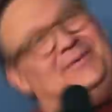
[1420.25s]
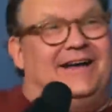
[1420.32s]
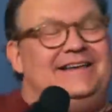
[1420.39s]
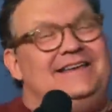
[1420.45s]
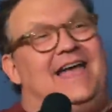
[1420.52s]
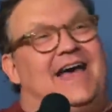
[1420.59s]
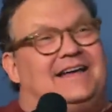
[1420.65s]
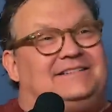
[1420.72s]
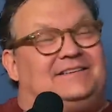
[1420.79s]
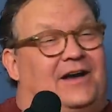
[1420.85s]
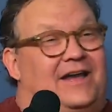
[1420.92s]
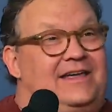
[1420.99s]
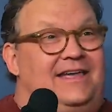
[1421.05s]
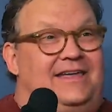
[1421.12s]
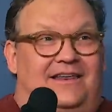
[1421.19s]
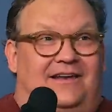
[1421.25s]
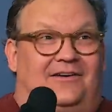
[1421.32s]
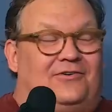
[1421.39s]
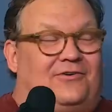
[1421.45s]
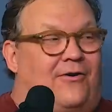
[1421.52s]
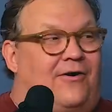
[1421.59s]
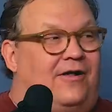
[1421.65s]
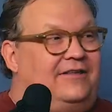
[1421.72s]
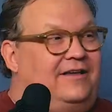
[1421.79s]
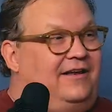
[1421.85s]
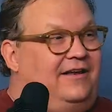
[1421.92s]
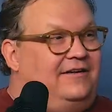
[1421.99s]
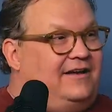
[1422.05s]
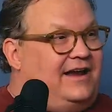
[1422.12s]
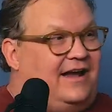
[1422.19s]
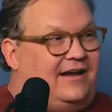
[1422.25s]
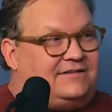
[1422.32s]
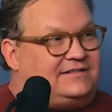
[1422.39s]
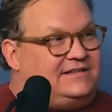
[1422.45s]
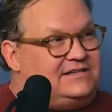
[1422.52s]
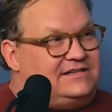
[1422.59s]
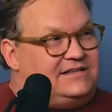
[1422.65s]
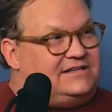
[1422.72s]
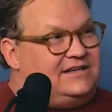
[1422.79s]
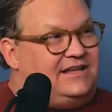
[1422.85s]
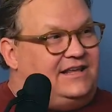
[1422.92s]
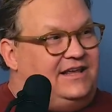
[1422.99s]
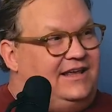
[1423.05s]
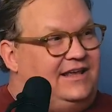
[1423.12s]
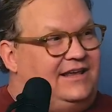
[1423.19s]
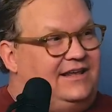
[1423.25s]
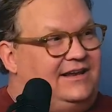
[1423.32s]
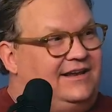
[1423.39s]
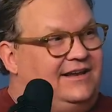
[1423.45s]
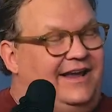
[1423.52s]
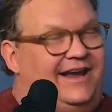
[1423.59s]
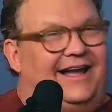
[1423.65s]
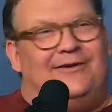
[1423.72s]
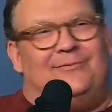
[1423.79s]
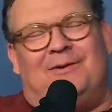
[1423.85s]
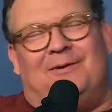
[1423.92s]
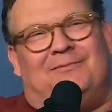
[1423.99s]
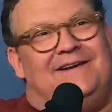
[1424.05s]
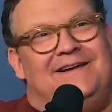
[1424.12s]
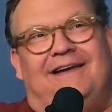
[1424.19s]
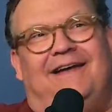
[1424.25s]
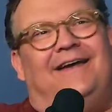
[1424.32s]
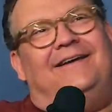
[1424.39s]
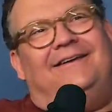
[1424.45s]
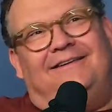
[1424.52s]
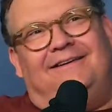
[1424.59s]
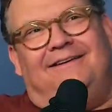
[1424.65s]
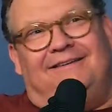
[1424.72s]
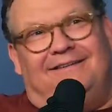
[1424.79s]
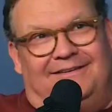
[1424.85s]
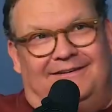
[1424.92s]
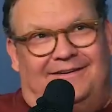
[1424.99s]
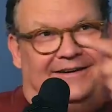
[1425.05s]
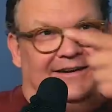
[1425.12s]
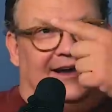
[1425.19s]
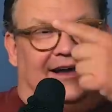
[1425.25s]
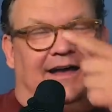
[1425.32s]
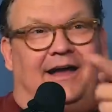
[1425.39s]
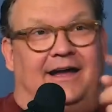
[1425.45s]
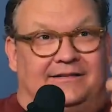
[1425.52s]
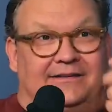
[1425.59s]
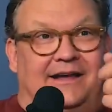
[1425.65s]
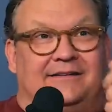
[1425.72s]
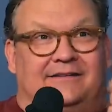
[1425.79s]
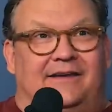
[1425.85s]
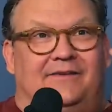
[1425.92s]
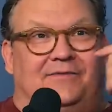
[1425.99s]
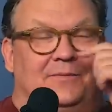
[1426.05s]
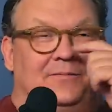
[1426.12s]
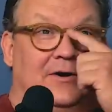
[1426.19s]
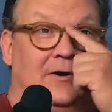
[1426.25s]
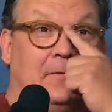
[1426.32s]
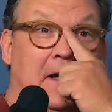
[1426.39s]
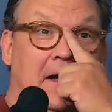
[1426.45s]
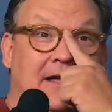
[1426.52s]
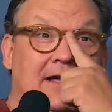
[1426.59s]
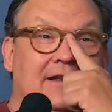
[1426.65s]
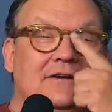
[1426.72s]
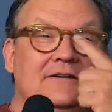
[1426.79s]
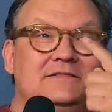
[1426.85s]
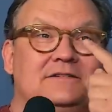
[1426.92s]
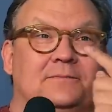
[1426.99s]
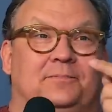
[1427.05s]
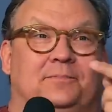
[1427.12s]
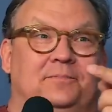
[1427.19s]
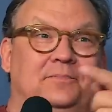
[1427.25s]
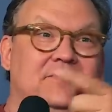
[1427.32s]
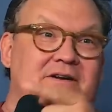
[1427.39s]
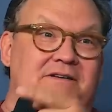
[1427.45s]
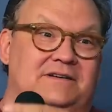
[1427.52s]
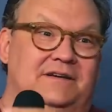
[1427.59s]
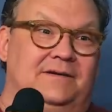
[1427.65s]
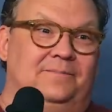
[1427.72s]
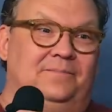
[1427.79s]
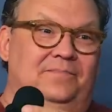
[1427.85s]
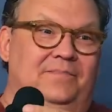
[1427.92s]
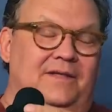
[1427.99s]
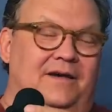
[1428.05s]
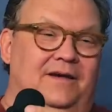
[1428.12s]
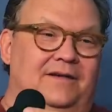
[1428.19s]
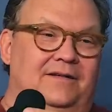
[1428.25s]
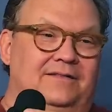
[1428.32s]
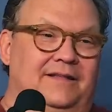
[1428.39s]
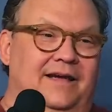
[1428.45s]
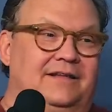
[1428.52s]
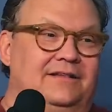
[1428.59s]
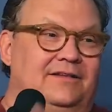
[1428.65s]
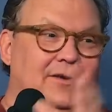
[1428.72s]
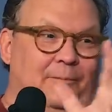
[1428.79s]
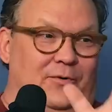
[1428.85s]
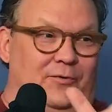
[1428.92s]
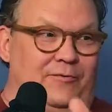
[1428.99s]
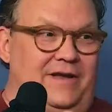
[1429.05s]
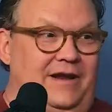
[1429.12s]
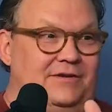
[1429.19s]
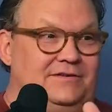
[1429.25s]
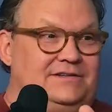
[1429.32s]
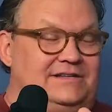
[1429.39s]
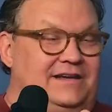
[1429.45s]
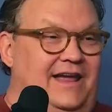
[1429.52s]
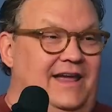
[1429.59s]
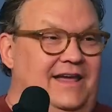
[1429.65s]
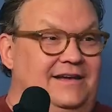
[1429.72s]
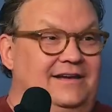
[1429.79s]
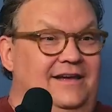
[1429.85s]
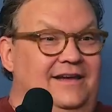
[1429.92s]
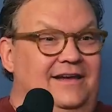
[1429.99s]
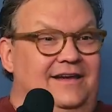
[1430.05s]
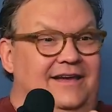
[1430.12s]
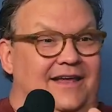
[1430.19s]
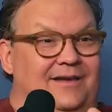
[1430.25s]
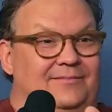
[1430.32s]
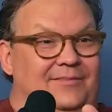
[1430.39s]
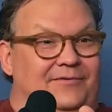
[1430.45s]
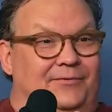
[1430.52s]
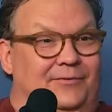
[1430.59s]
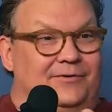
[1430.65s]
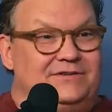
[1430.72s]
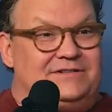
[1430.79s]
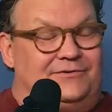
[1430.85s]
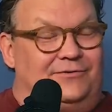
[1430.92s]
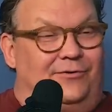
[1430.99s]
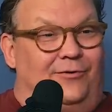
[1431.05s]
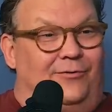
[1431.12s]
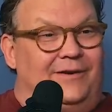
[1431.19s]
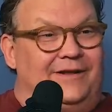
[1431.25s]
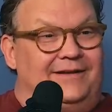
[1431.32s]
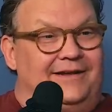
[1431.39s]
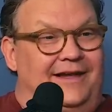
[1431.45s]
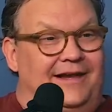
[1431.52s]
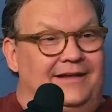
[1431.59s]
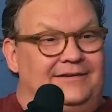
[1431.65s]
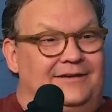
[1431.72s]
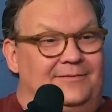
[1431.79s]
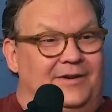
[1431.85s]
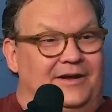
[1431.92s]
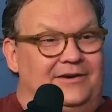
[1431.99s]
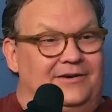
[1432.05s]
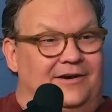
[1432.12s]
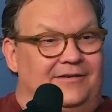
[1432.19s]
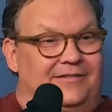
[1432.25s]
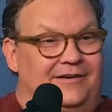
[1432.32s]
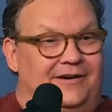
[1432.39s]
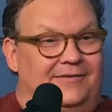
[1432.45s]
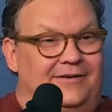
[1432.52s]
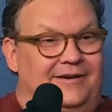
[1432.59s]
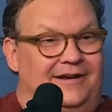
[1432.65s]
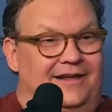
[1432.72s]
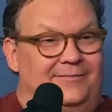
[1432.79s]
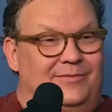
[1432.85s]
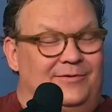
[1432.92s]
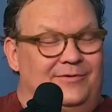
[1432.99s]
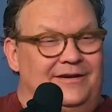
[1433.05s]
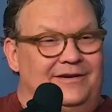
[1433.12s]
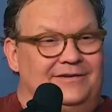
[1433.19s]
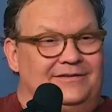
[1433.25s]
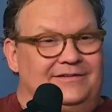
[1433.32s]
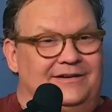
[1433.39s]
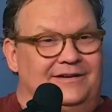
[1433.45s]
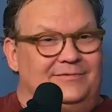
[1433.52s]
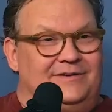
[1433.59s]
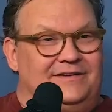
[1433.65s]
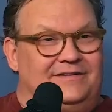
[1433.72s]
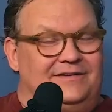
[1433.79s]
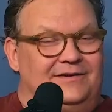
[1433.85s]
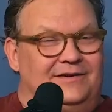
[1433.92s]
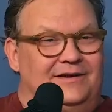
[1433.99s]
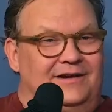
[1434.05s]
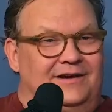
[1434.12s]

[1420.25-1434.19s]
But yeah, so I, you know, crawling under houses as a kid. And like, I remember I live in Burbank, and there's like a little burrito stand, and before school one day I took my daughter there, and we were getting burritos, and it was,